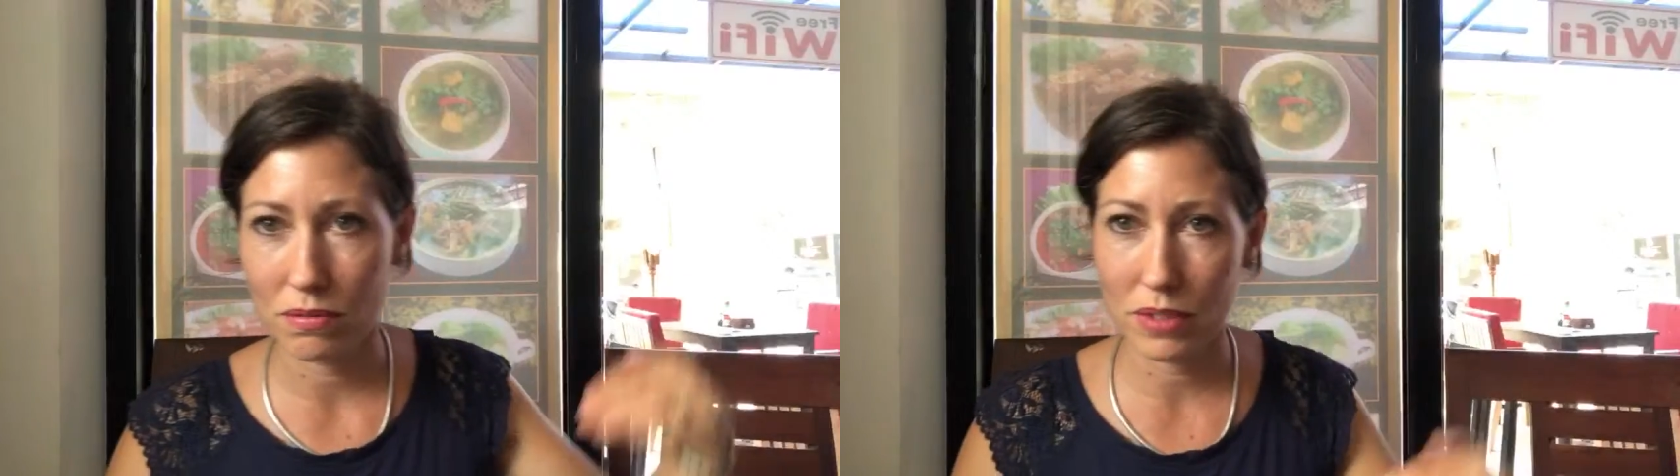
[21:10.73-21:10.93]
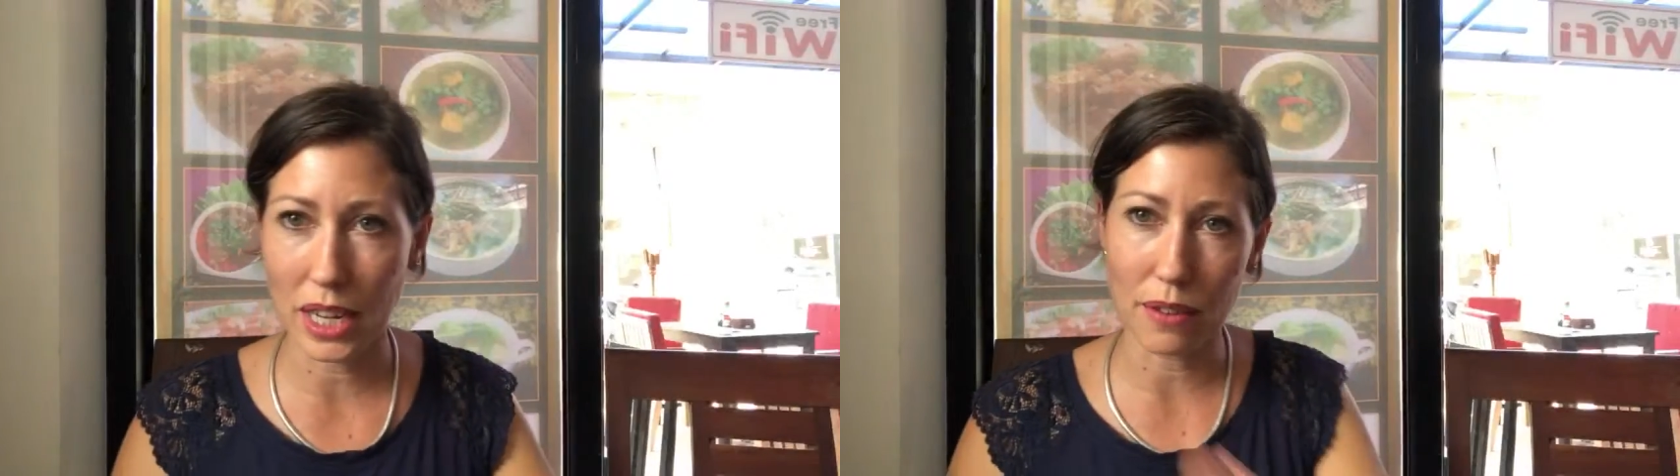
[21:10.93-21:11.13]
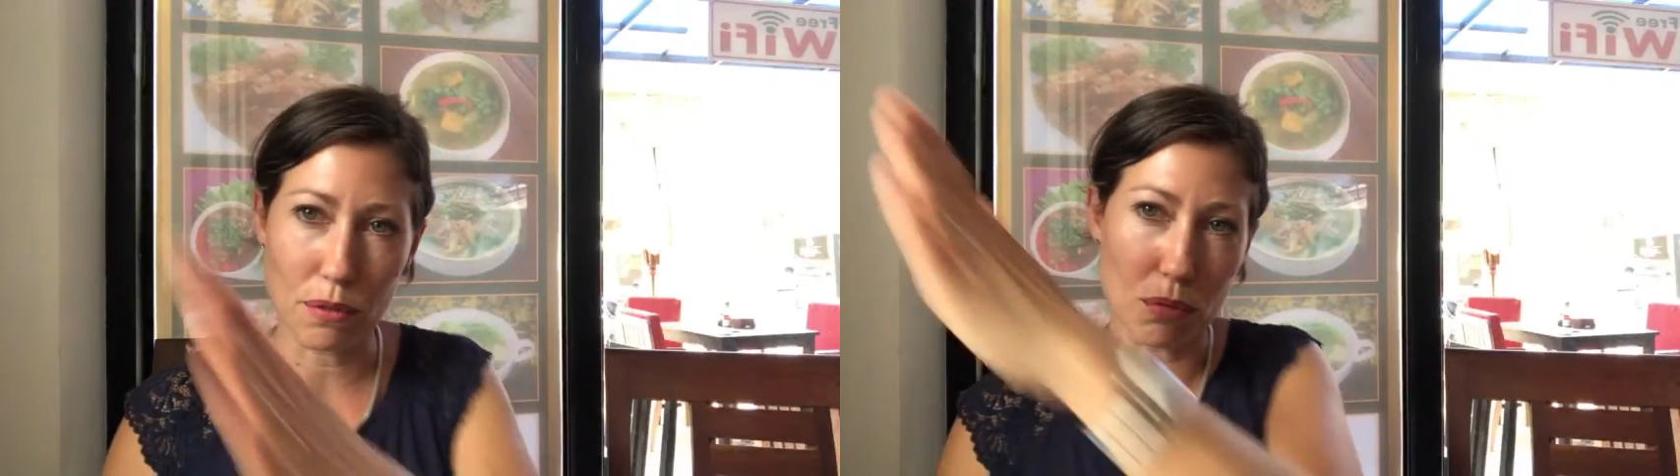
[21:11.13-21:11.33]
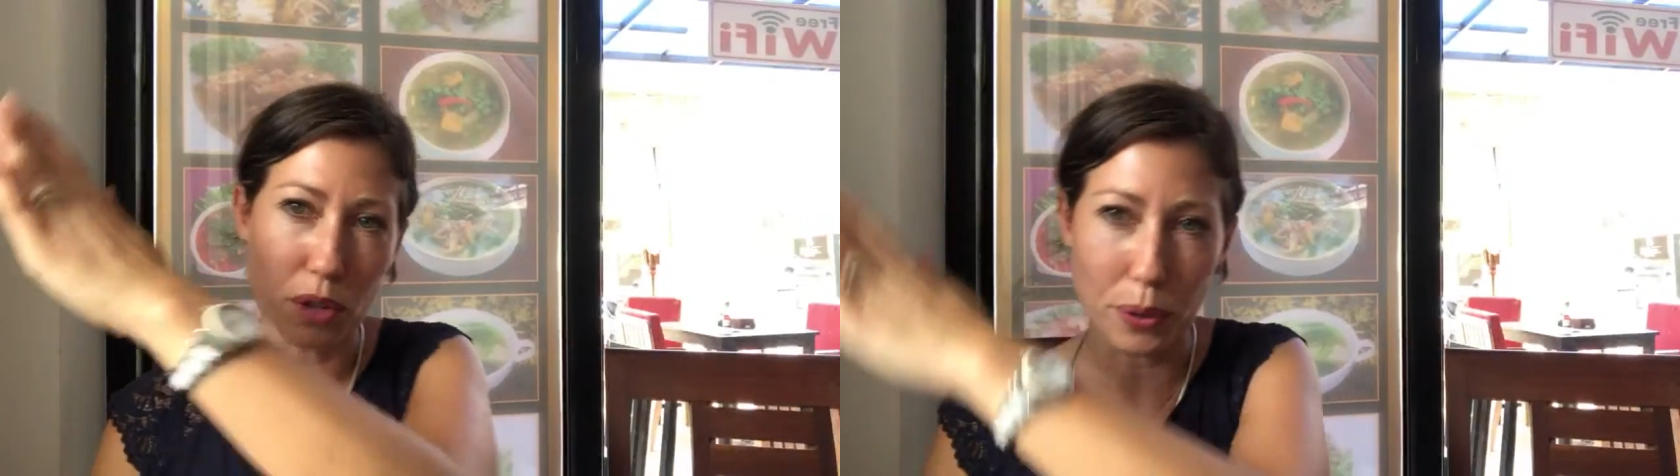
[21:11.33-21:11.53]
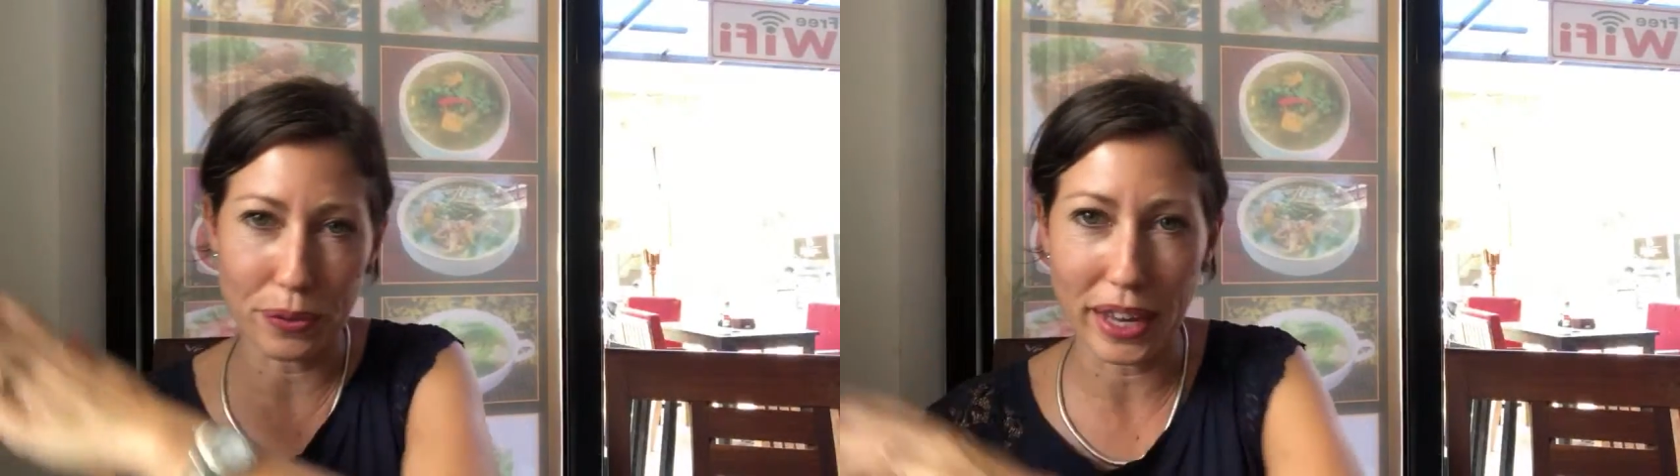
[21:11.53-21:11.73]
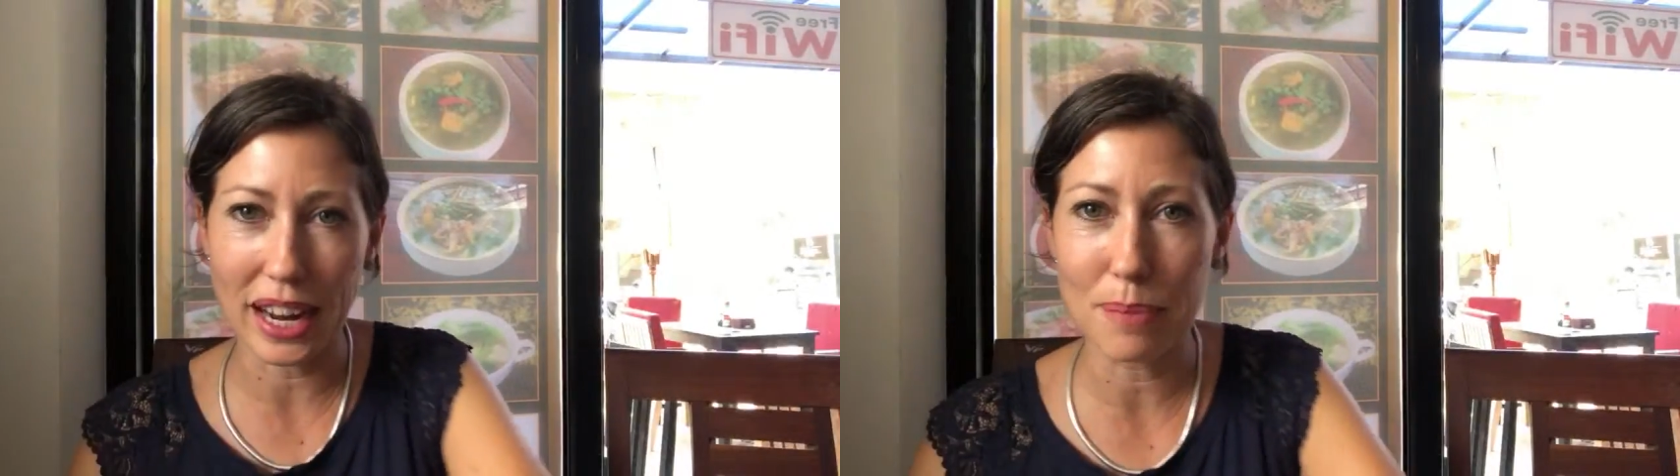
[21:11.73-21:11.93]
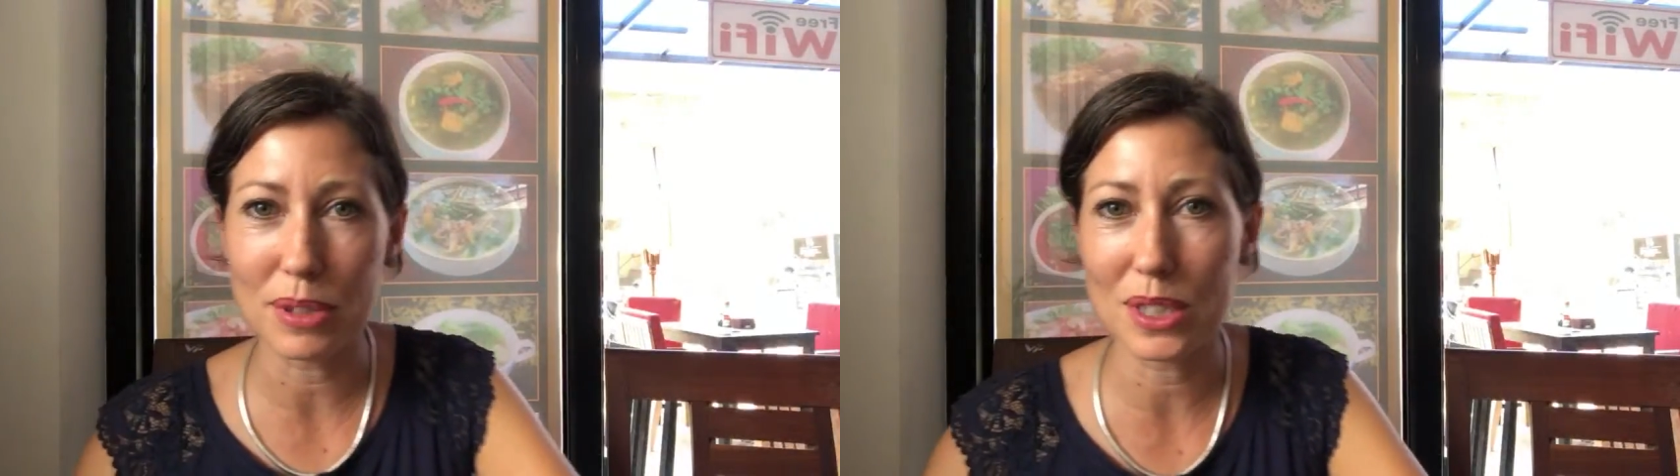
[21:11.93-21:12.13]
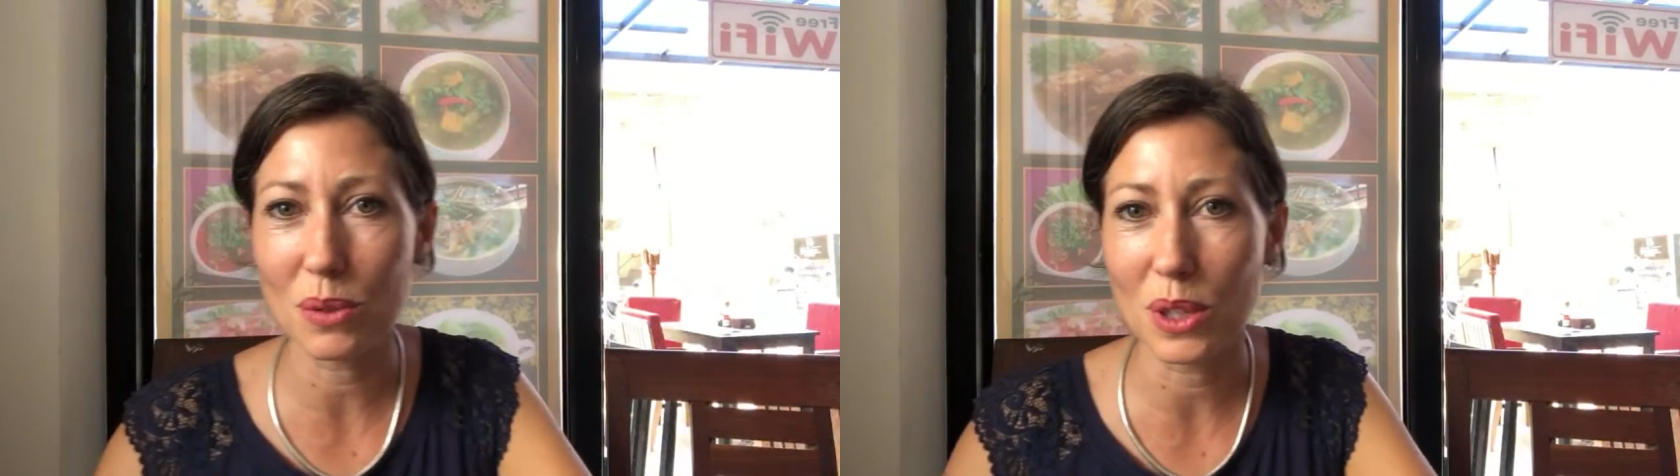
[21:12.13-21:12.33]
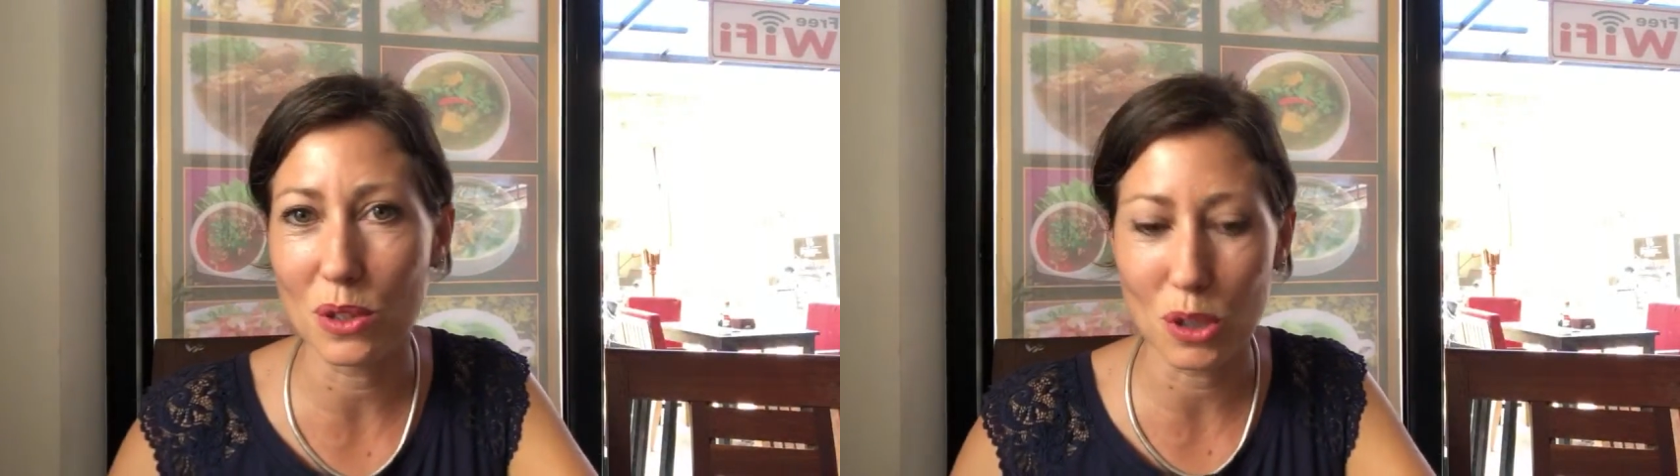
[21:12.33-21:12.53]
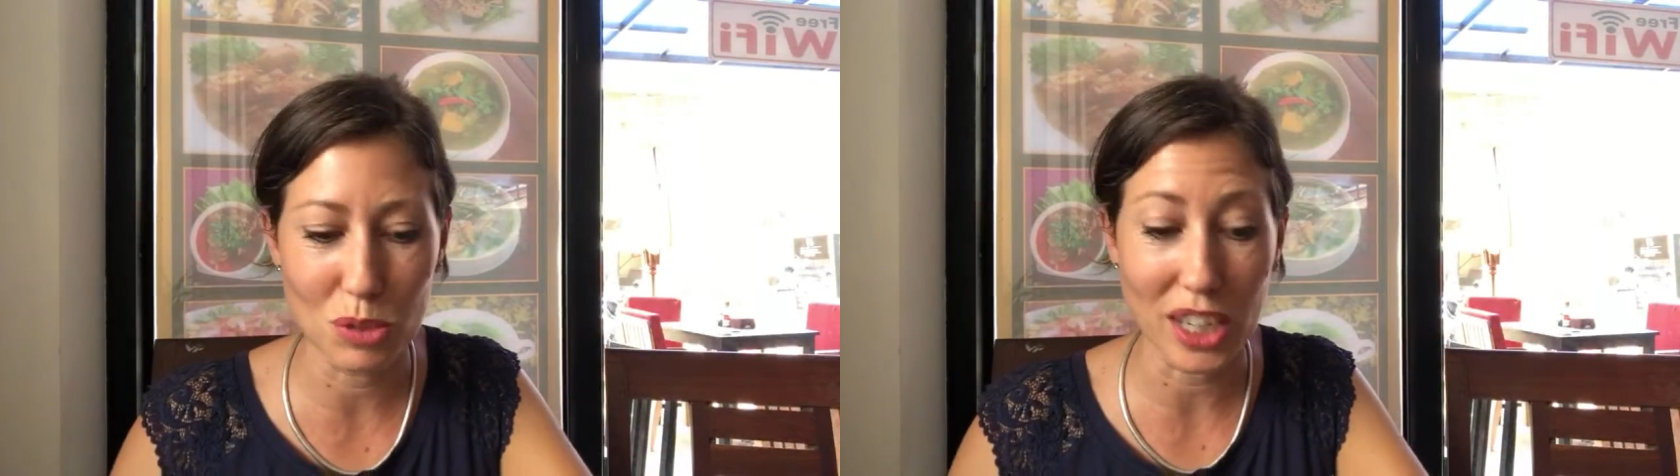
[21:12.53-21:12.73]
kind of growth that happens with
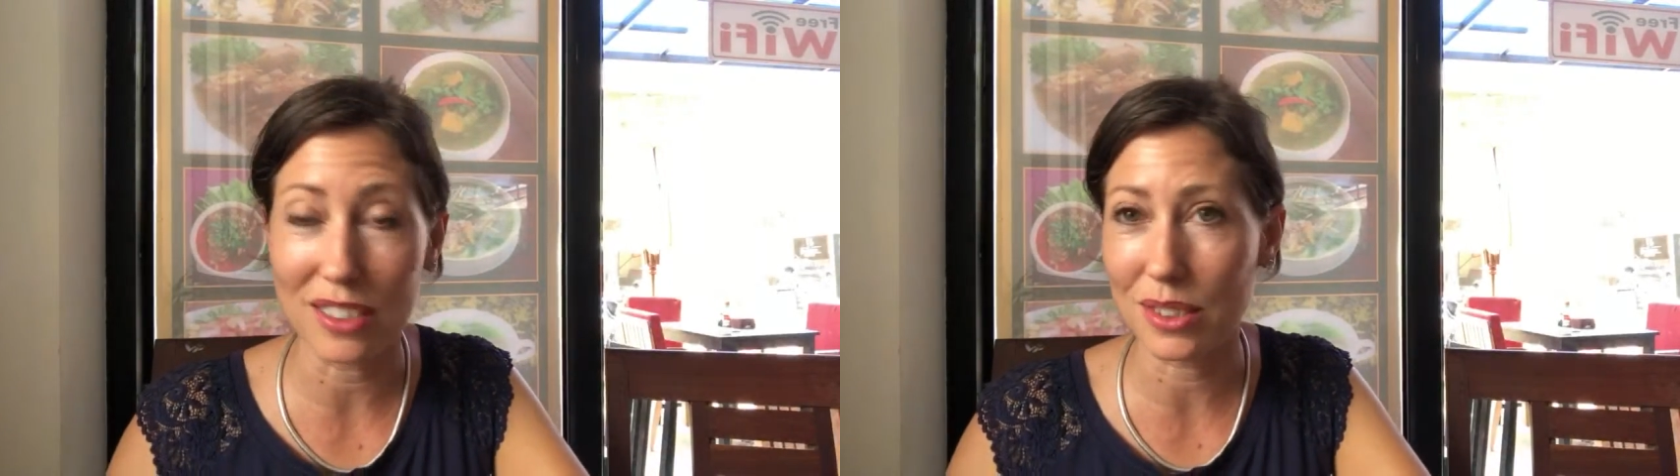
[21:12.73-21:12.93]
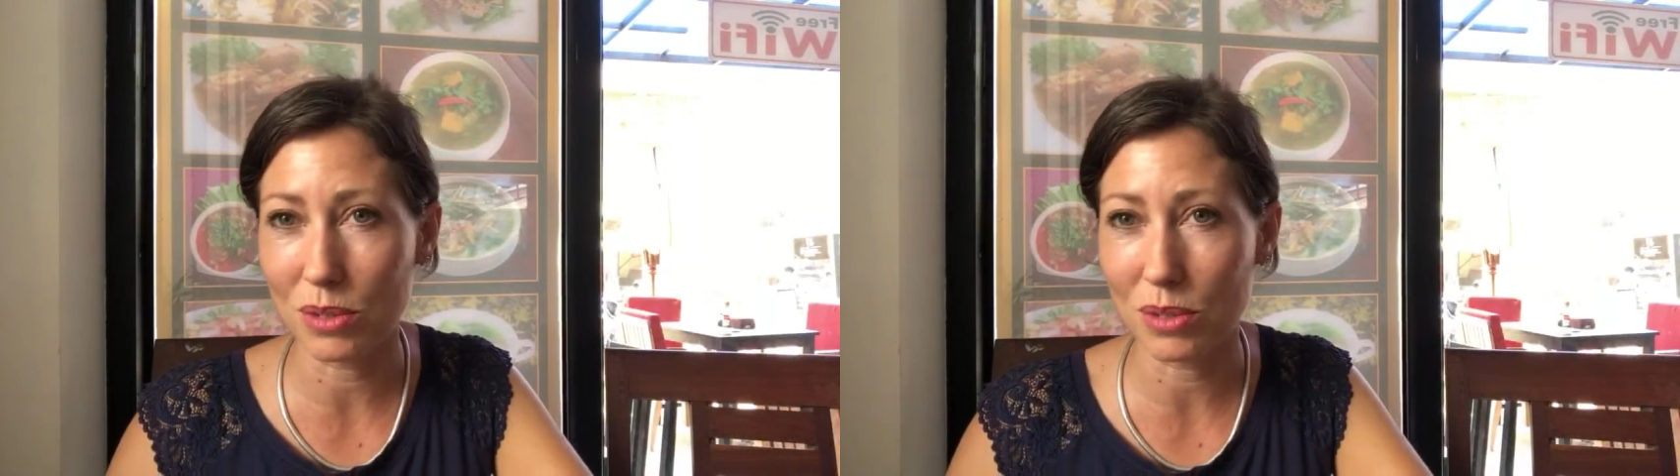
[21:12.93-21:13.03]
YouTube channels,